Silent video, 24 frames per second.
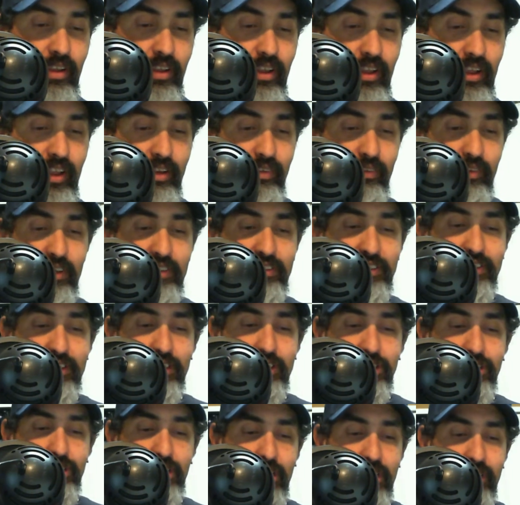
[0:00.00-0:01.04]
It was the
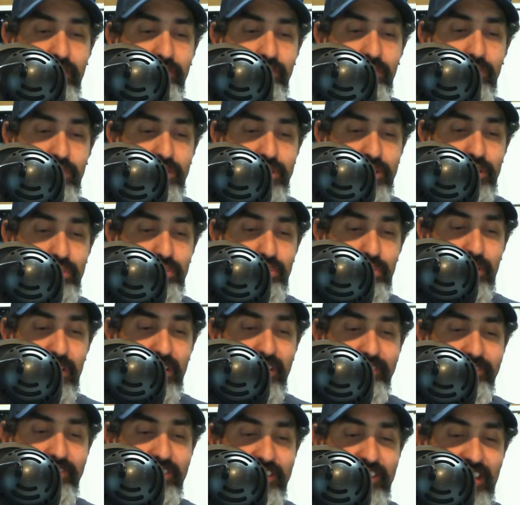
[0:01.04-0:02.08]
Dream
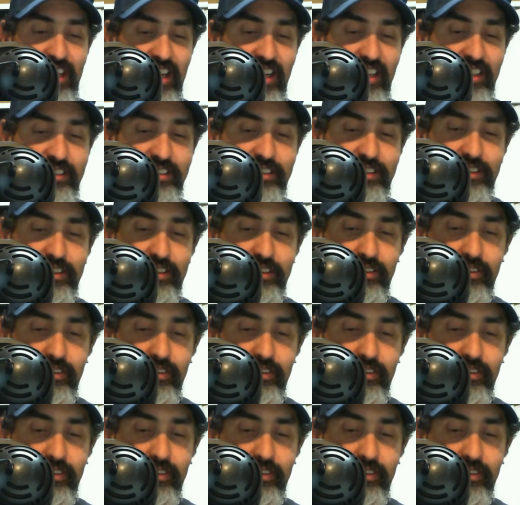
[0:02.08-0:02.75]
Supreme Stakes.